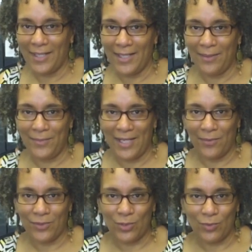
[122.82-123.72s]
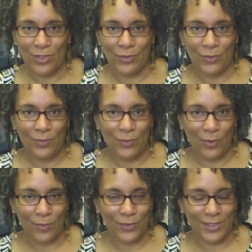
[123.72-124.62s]
may be able to resume
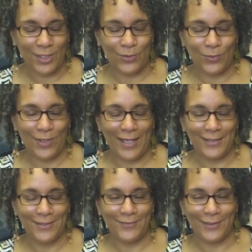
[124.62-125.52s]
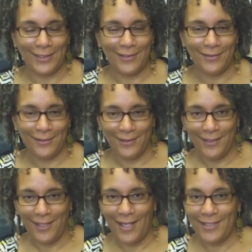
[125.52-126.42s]
normal sexual activity.
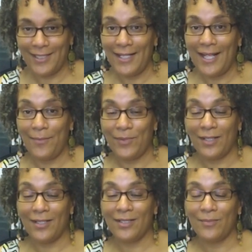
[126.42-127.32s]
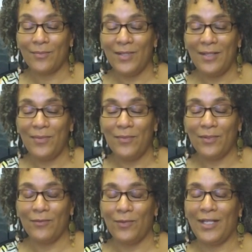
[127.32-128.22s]
I say that because many people
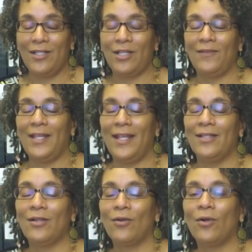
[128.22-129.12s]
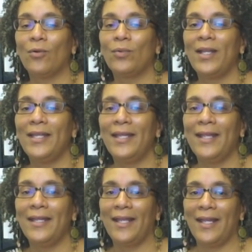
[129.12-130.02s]
living with HIV/AIDS are already
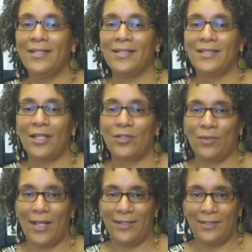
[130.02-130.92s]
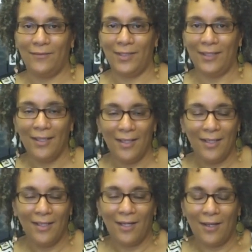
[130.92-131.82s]
engaged in sexual activity.
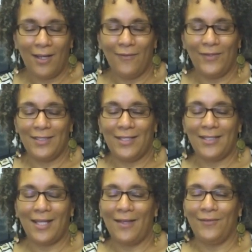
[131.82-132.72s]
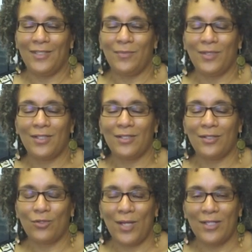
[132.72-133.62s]
That's obvious because of
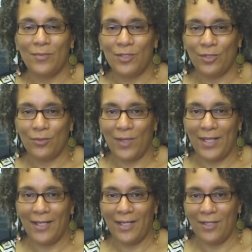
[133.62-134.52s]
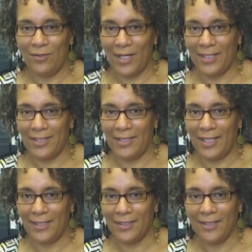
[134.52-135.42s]
the transmission rate in the United
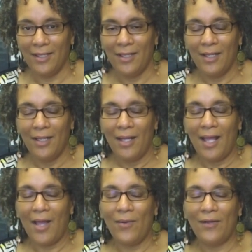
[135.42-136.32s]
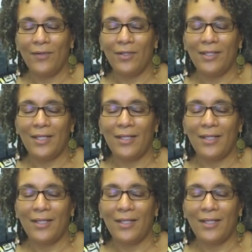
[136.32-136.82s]
States. However,